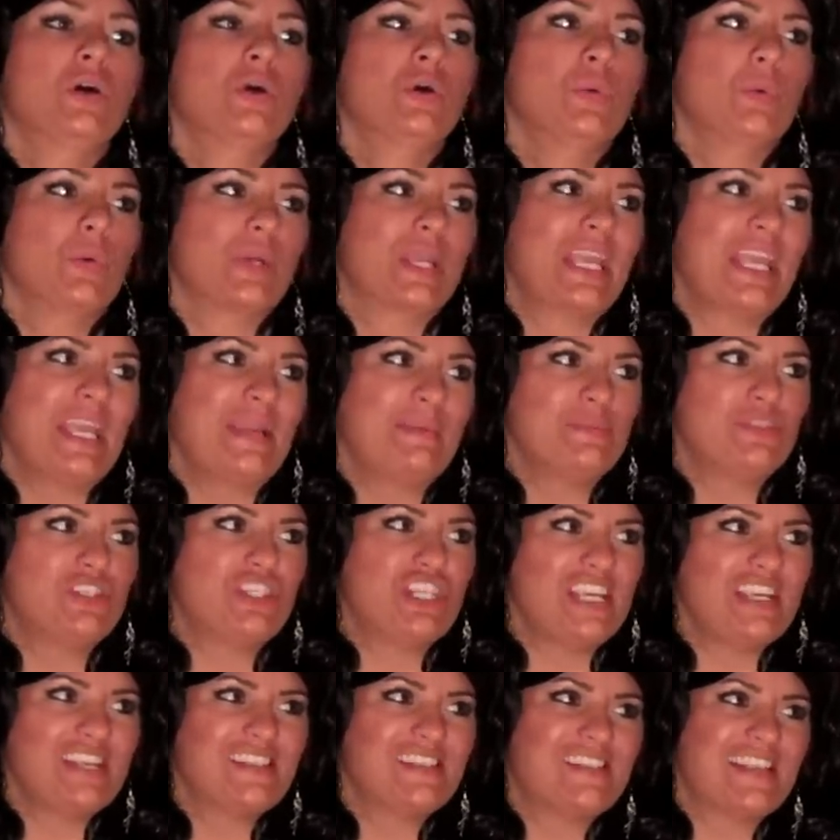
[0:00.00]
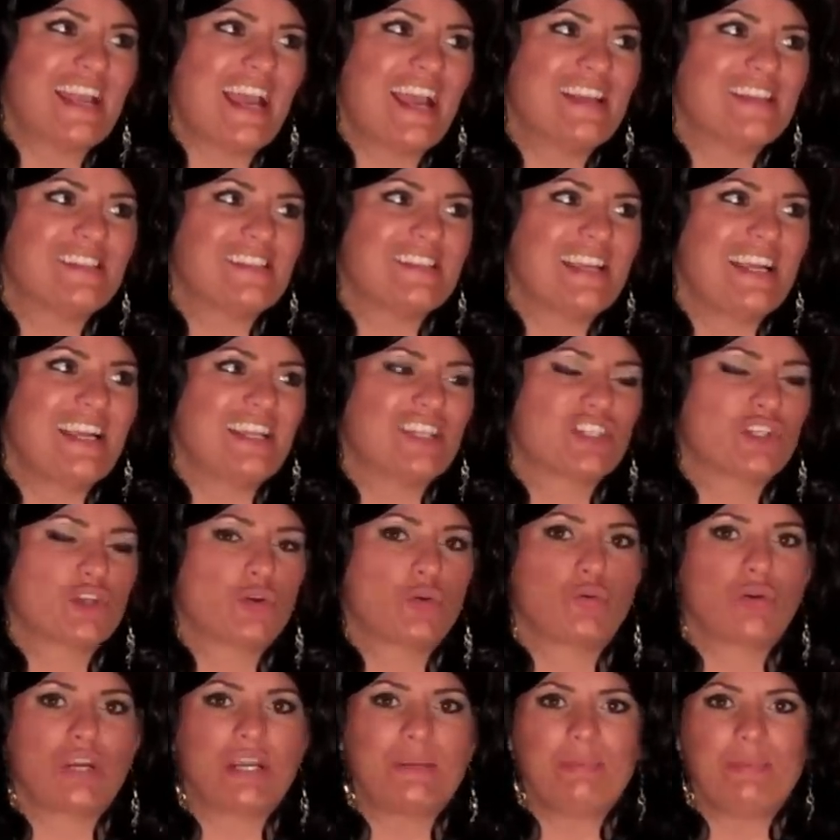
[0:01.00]
Well, Kim G says it's
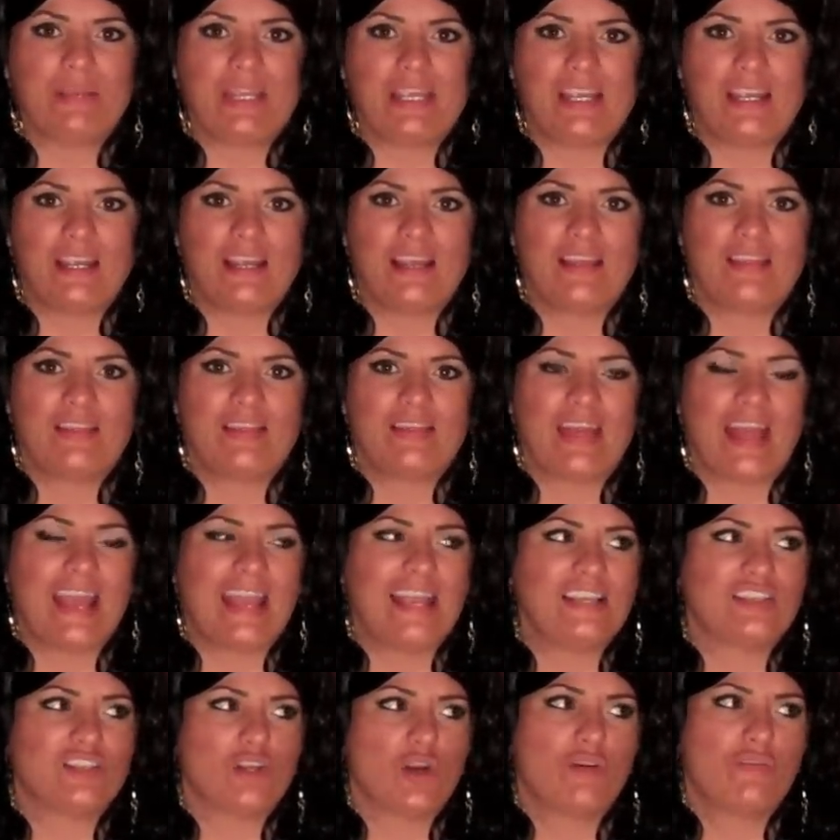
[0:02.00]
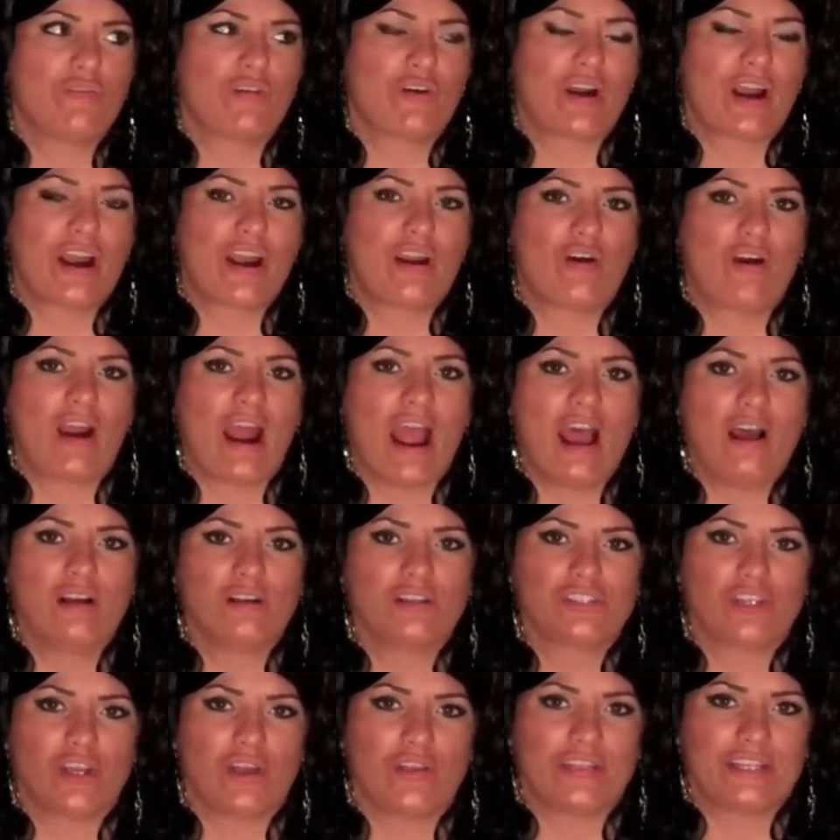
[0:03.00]
creepy that he's over at her
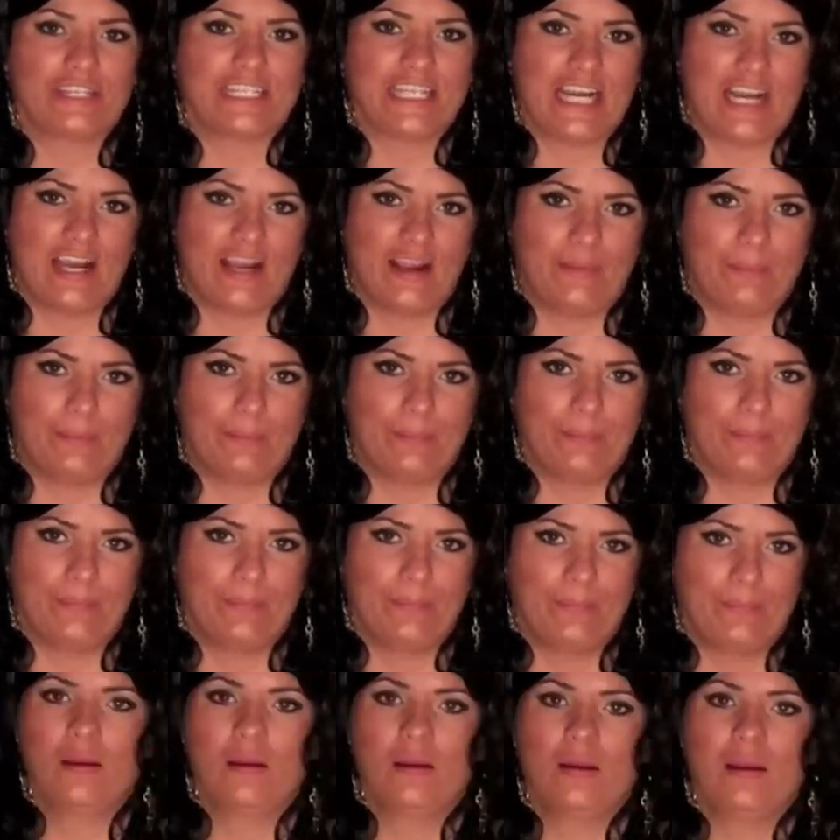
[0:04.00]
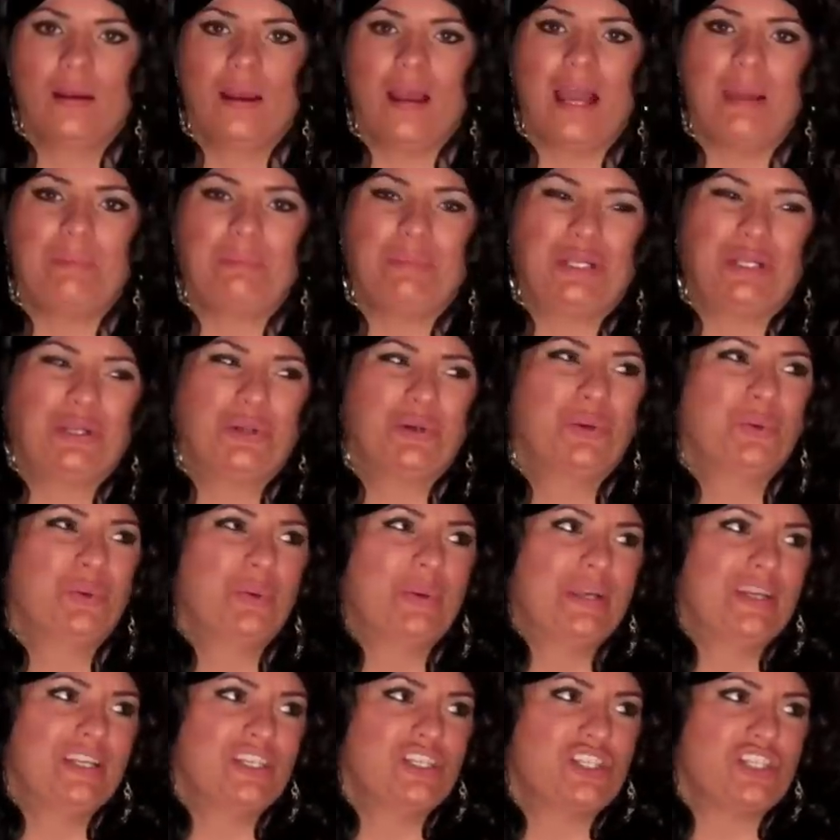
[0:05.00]
house all the time. I mean, who
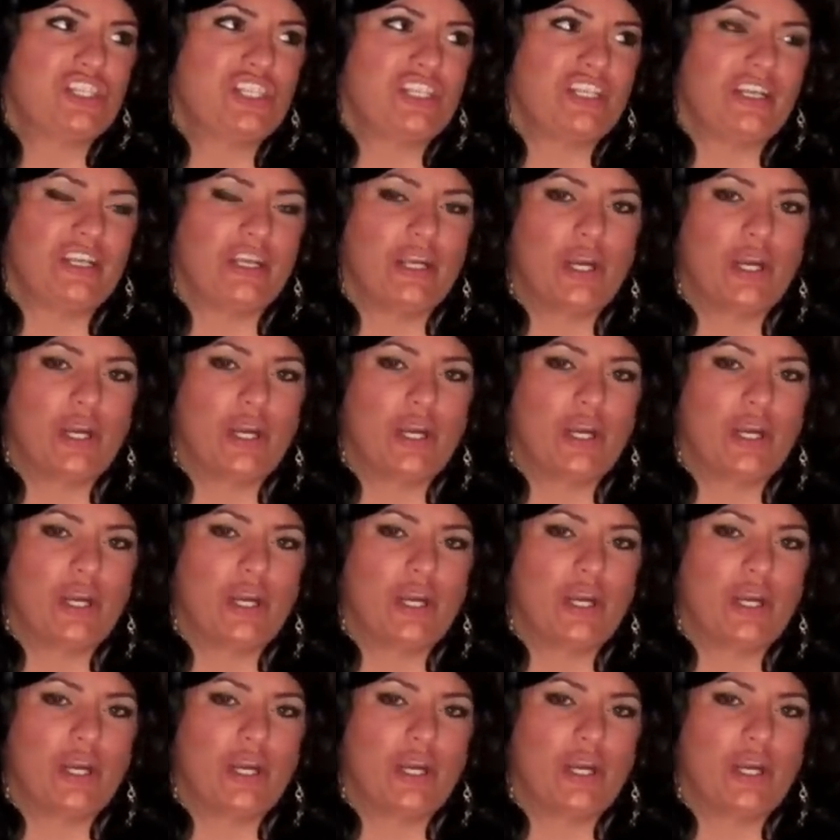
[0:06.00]
is she?